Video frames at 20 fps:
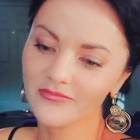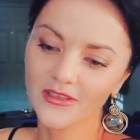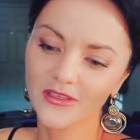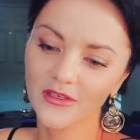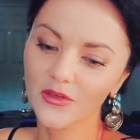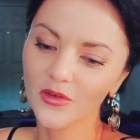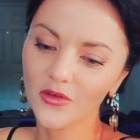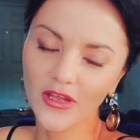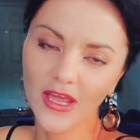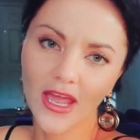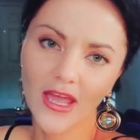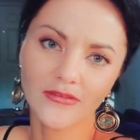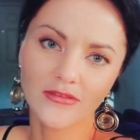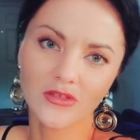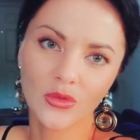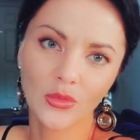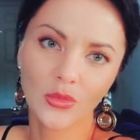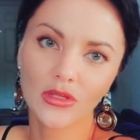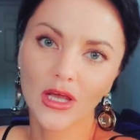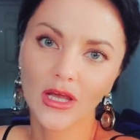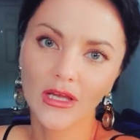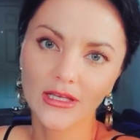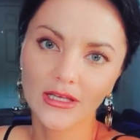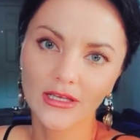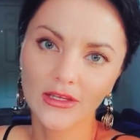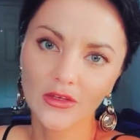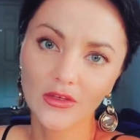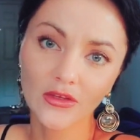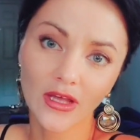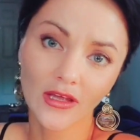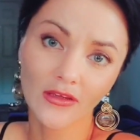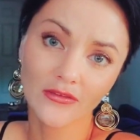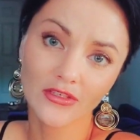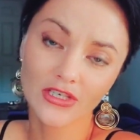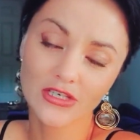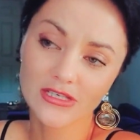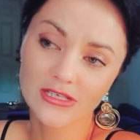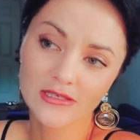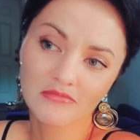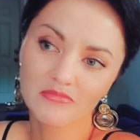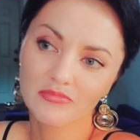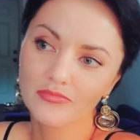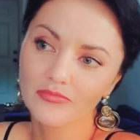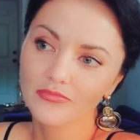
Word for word: you don't have to apply it in your life, just